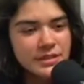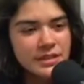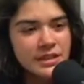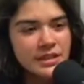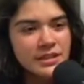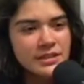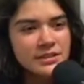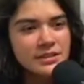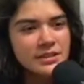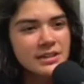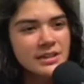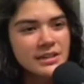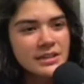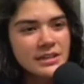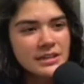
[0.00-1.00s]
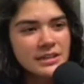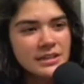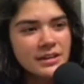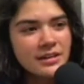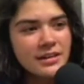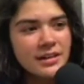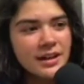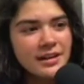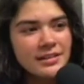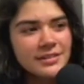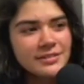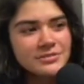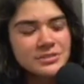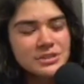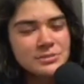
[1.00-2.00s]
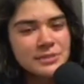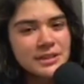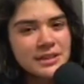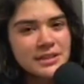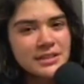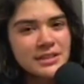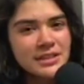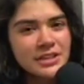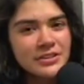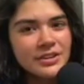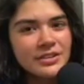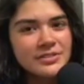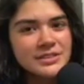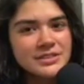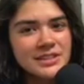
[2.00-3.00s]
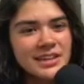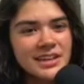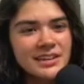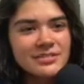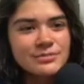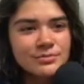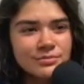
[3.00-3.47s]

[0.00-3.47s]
And I don't know, just by the end of the year, I was like,